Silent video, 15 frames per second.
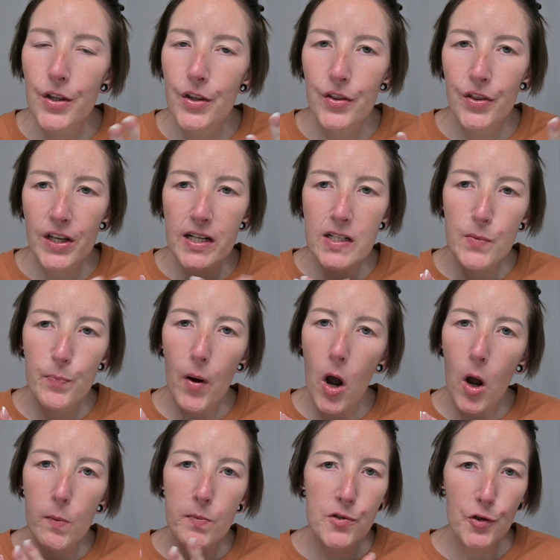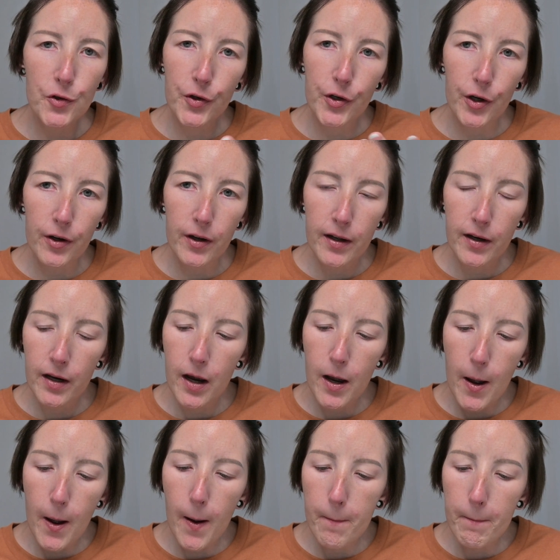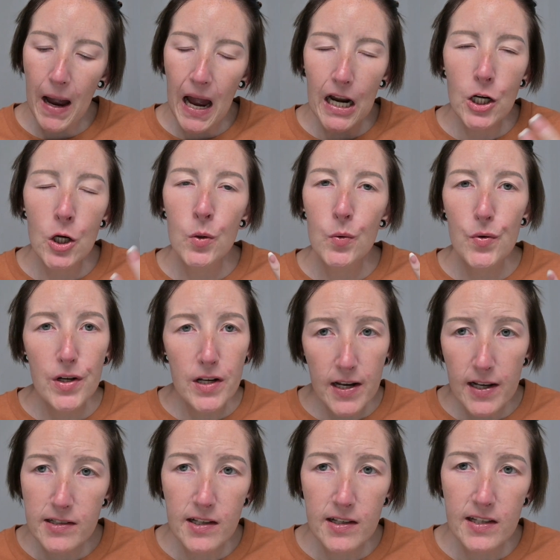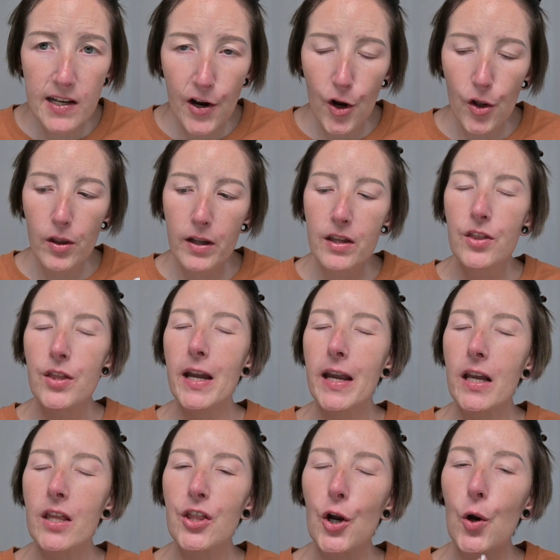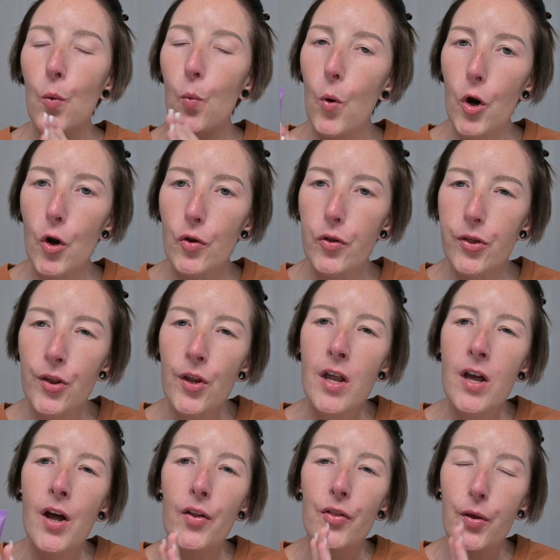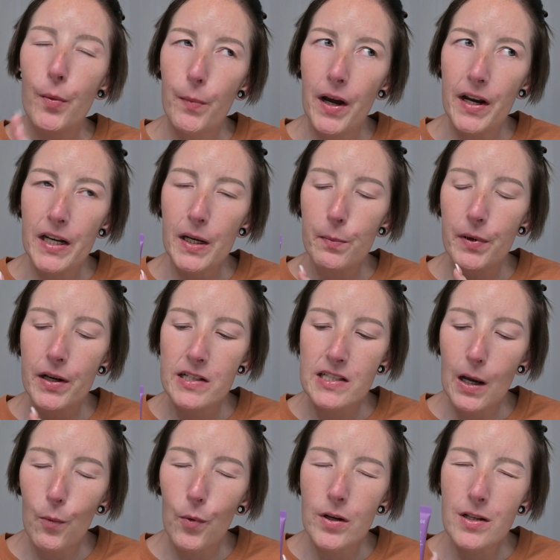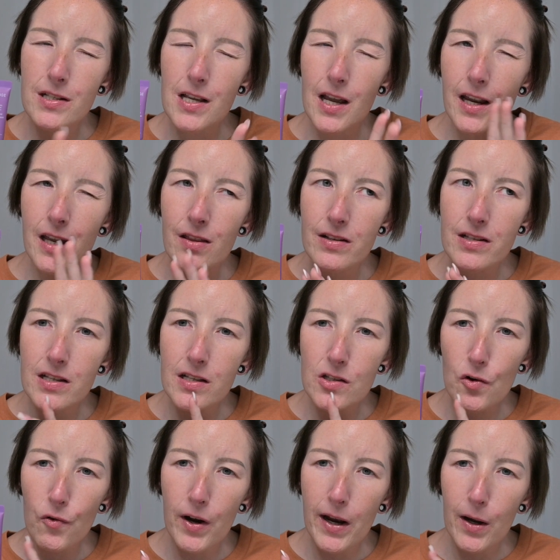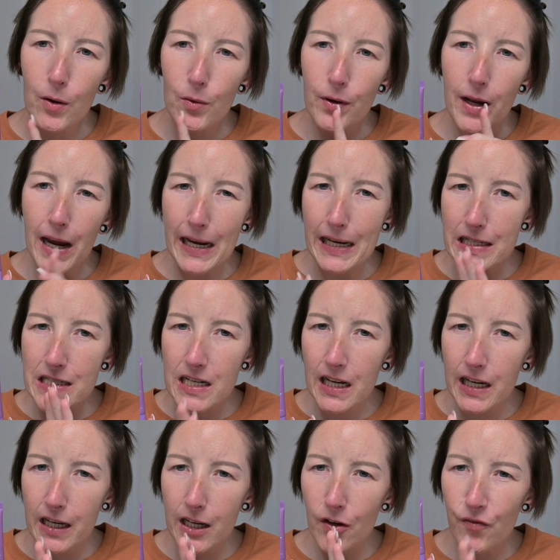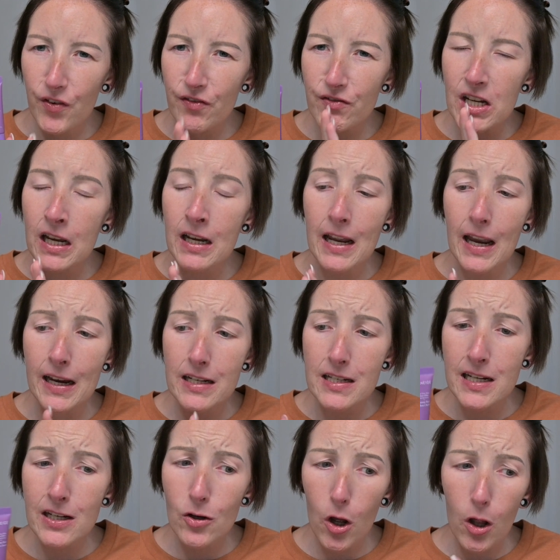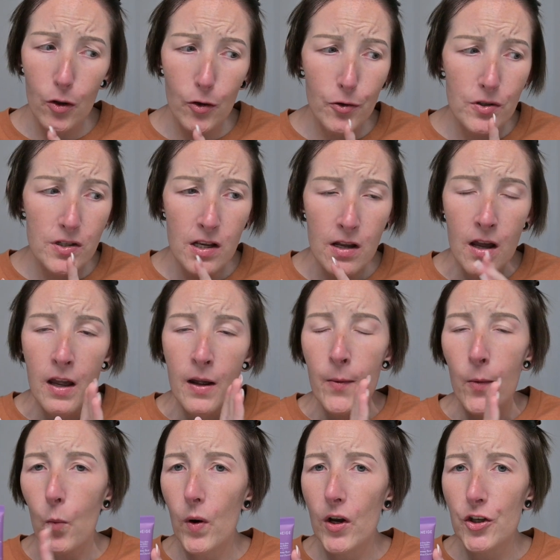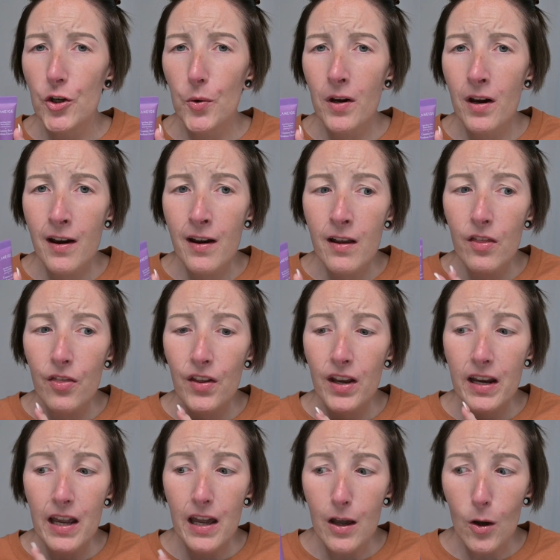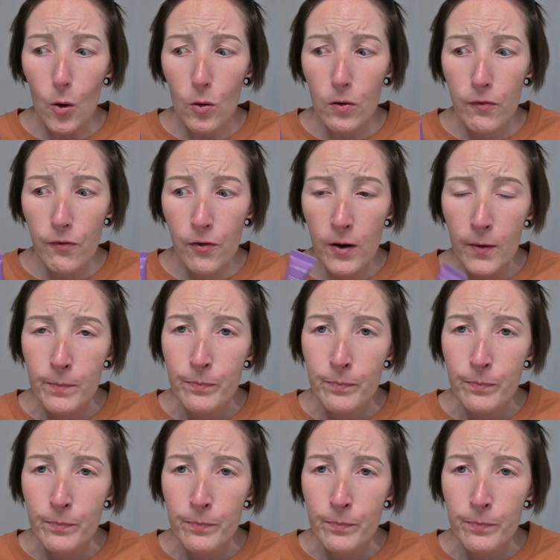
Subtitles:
These balms are good. I don't necessarily think they're worth the money, because I want to say this is around $15 to $18 when you can get the e.l.f.